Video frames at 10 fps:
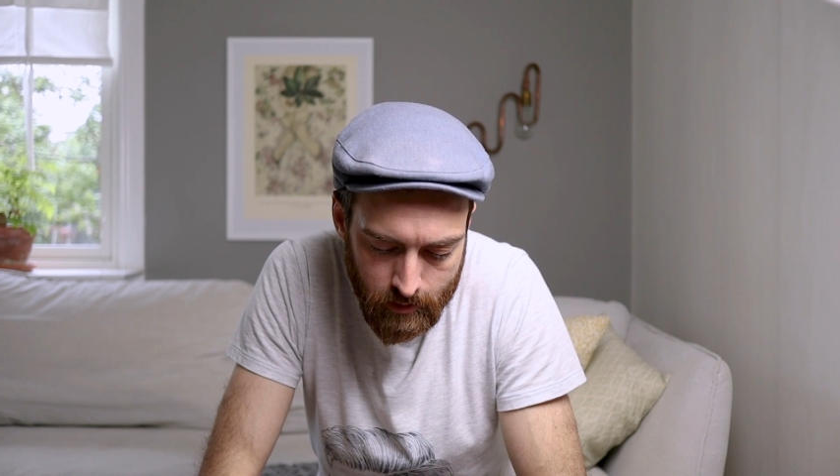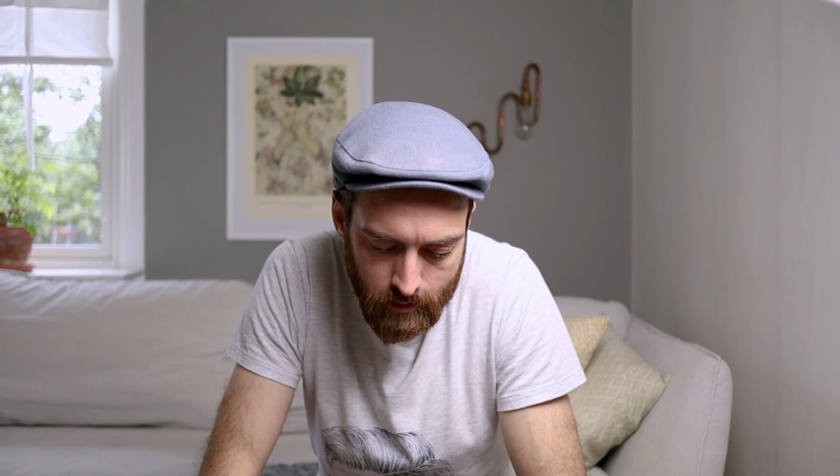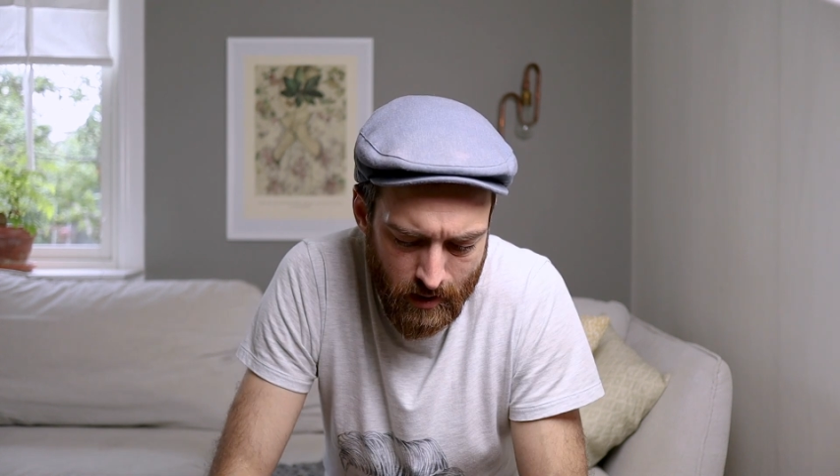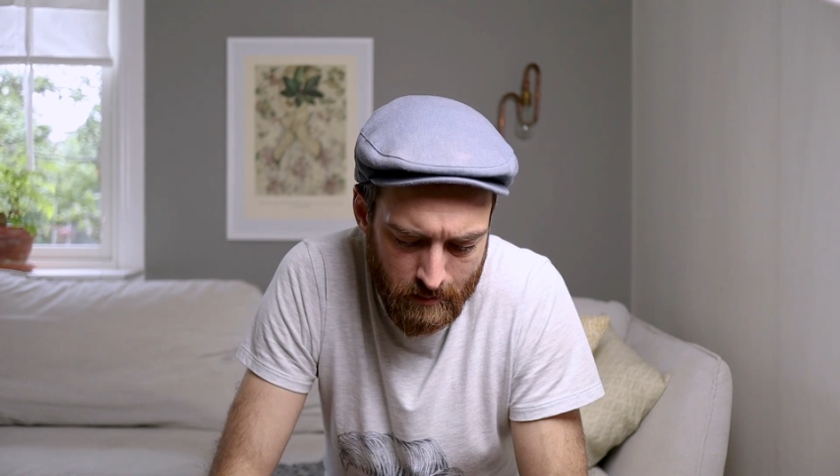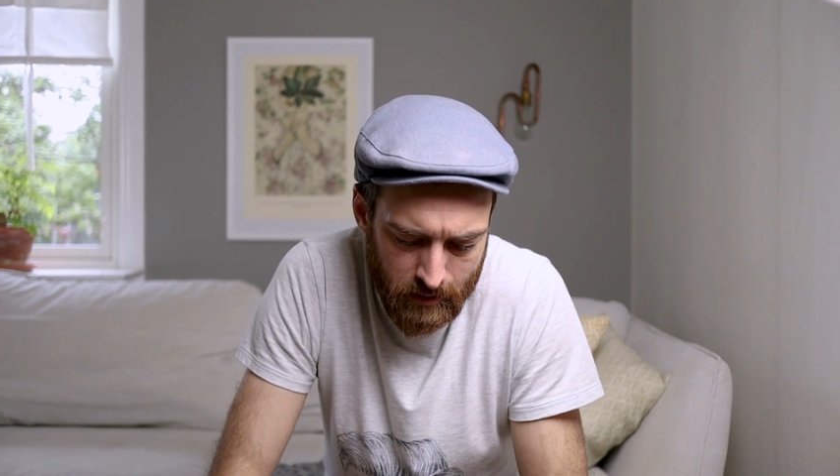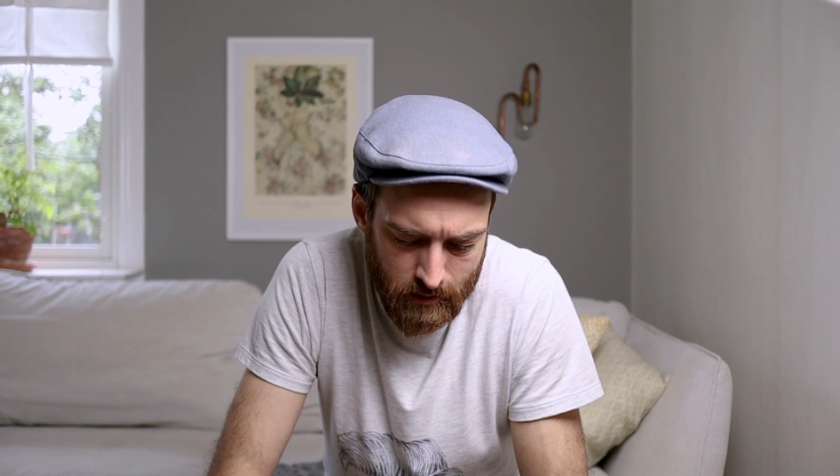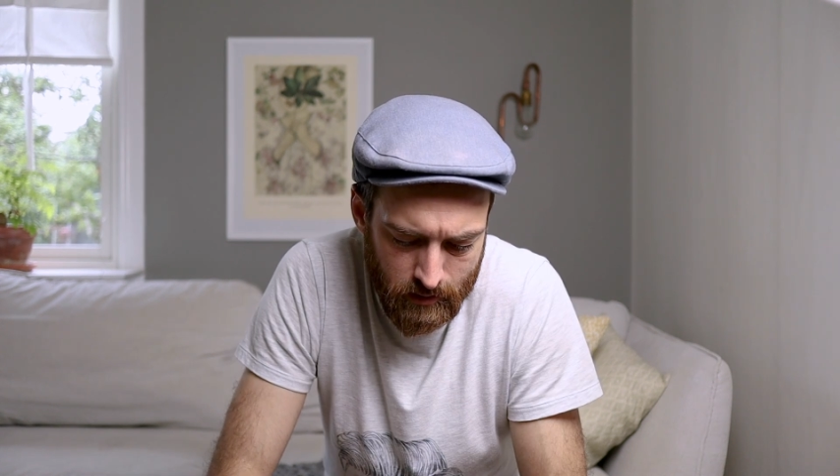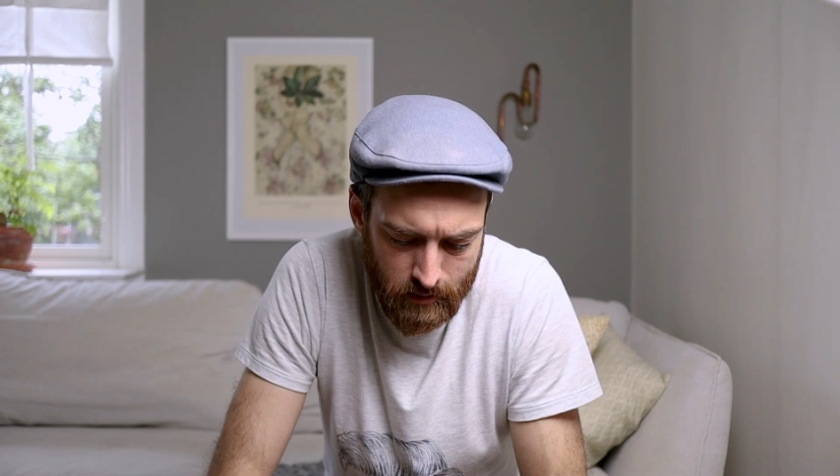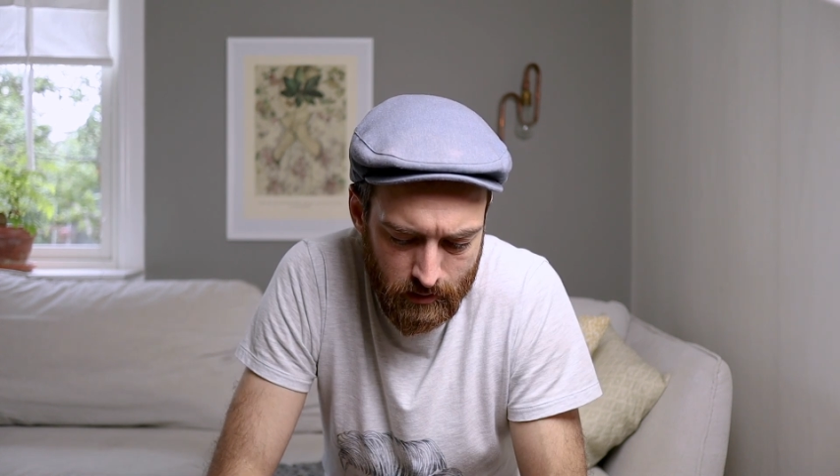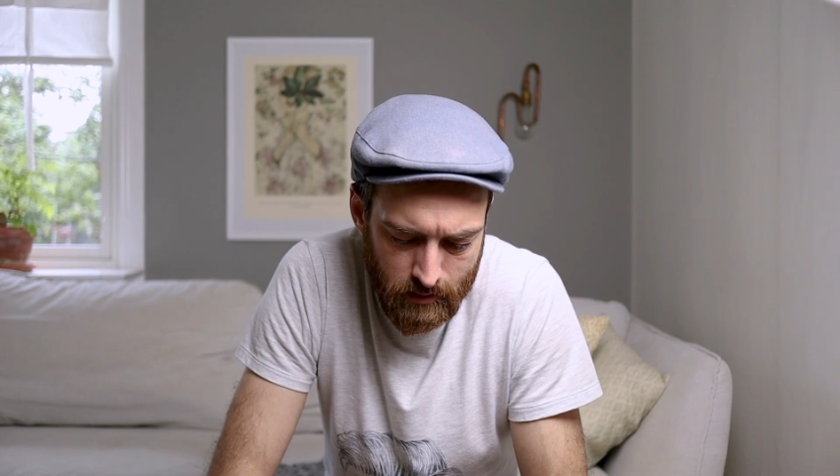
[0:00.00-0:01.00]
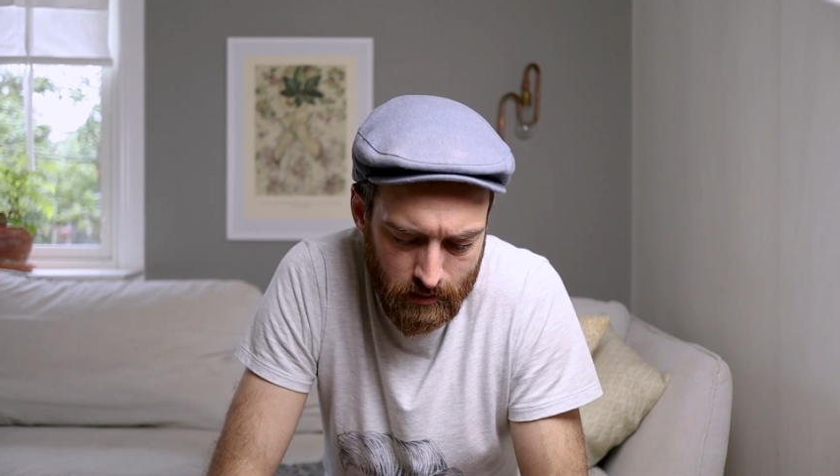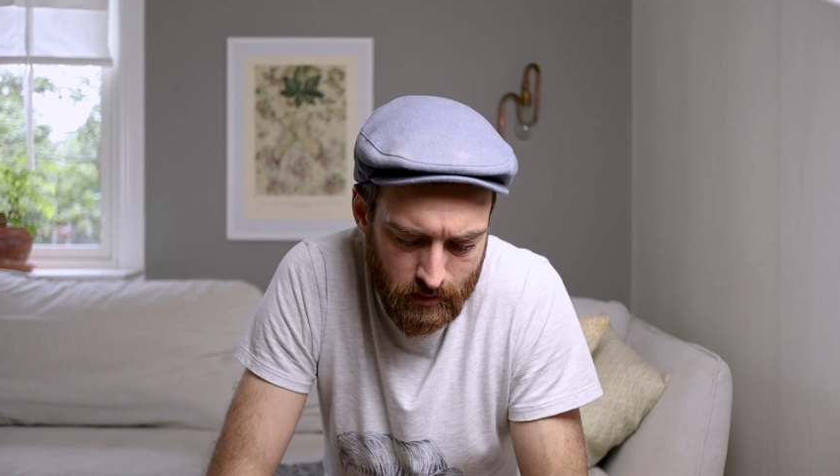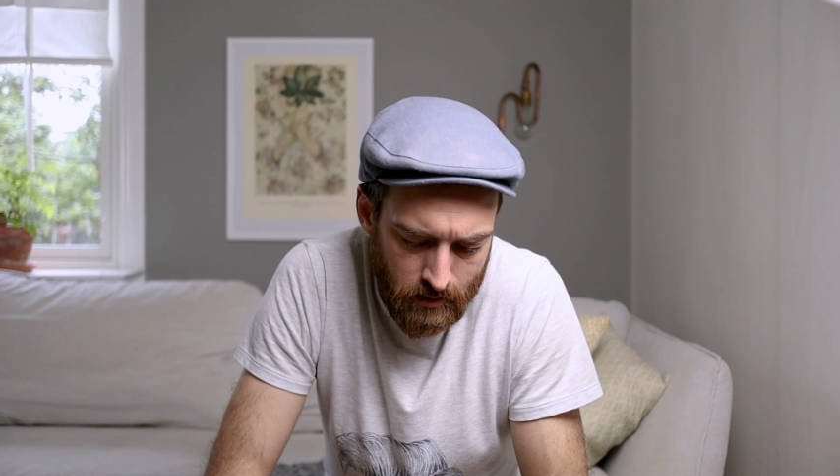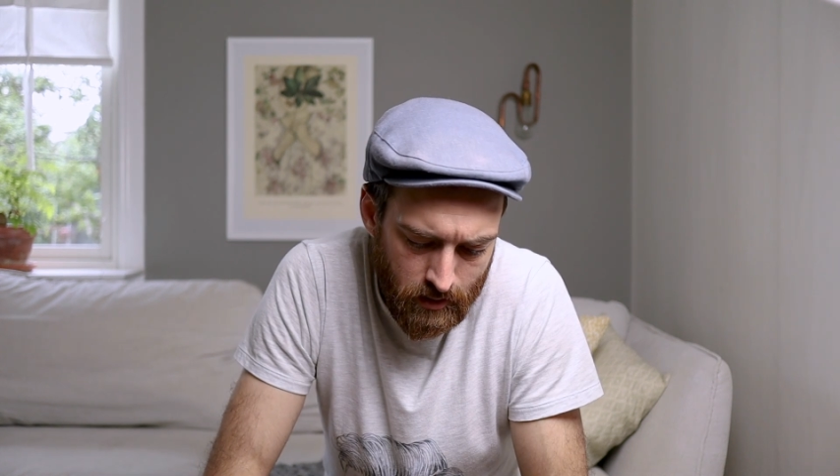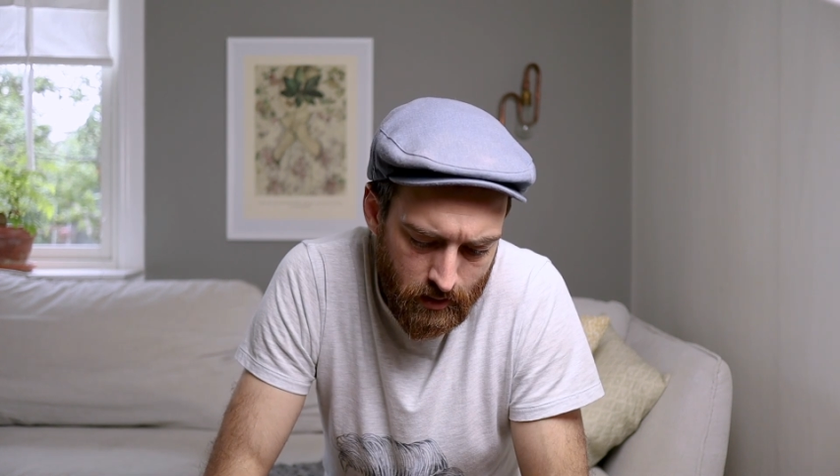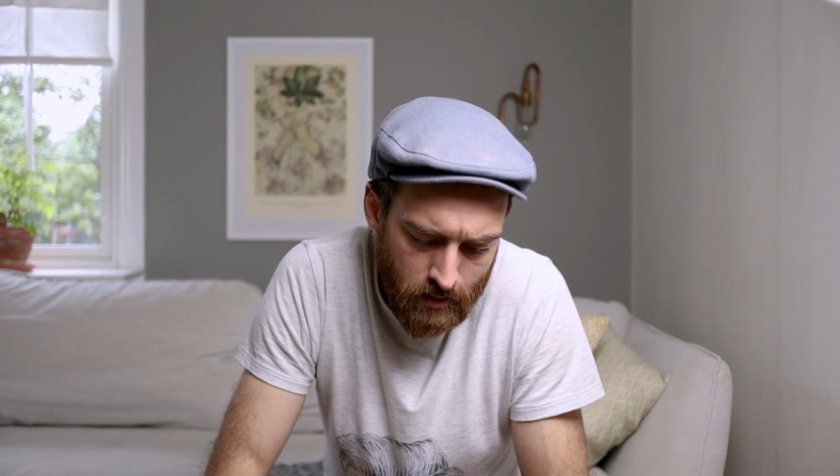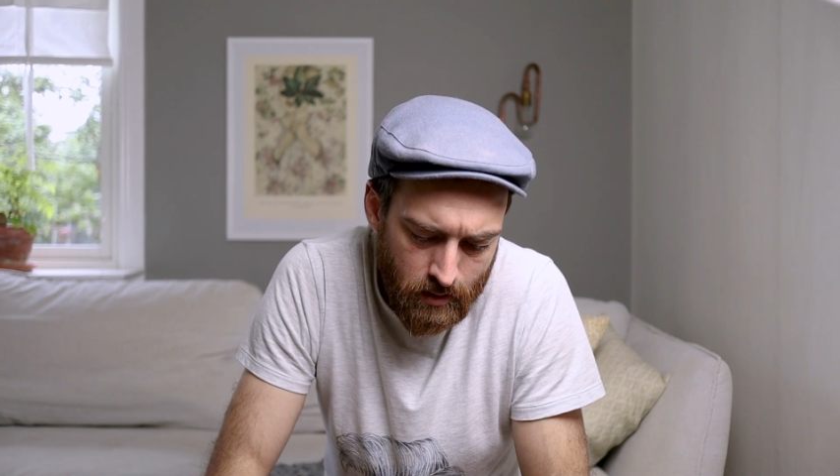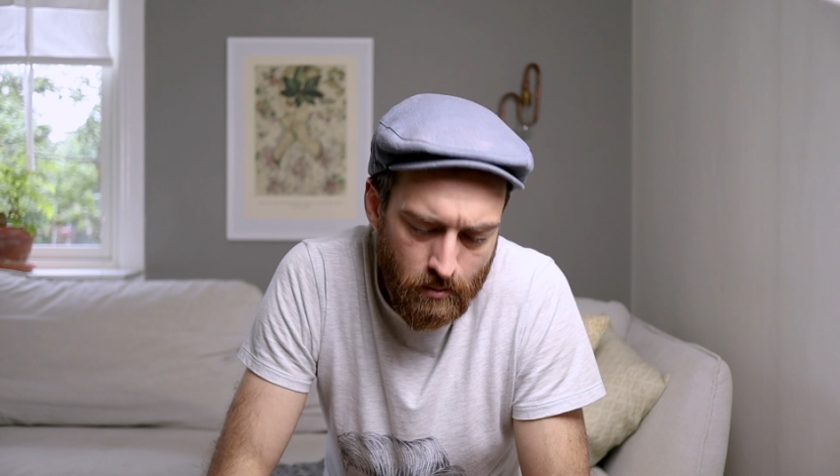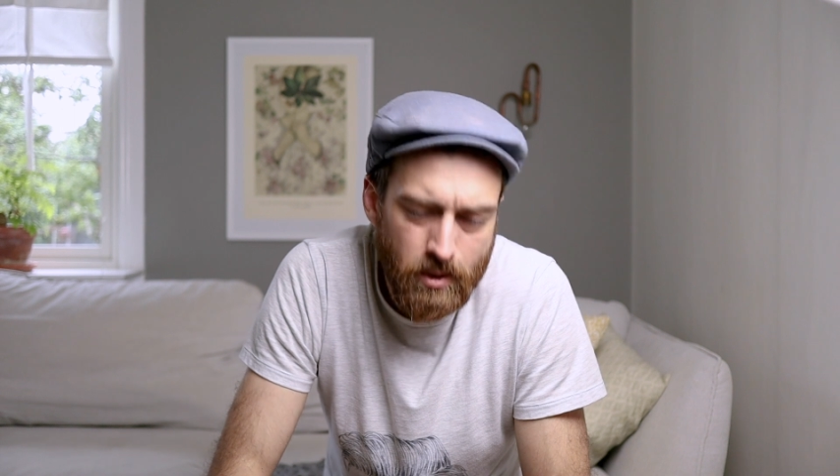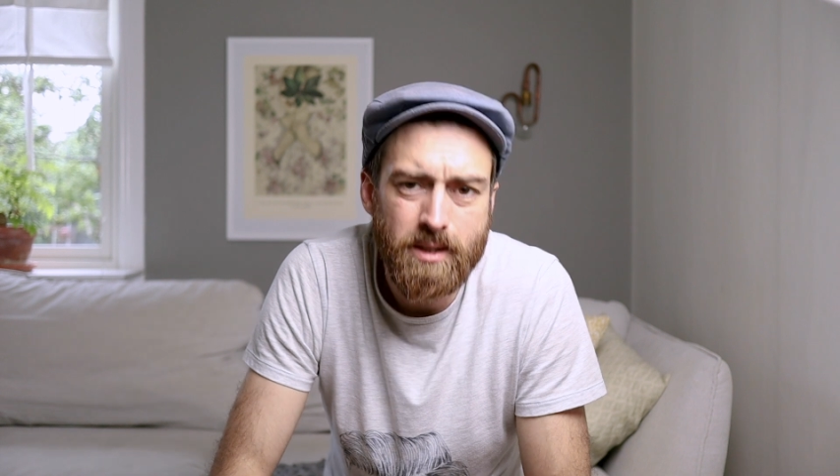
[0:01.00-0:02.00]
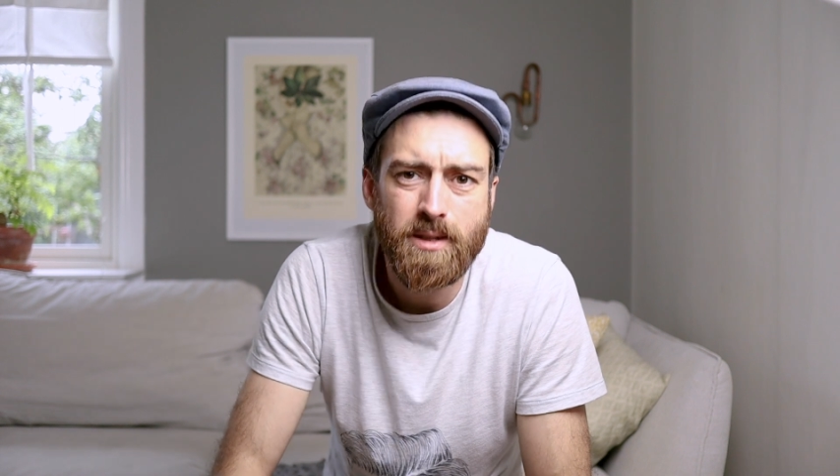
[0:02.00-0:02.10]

Crapping. Why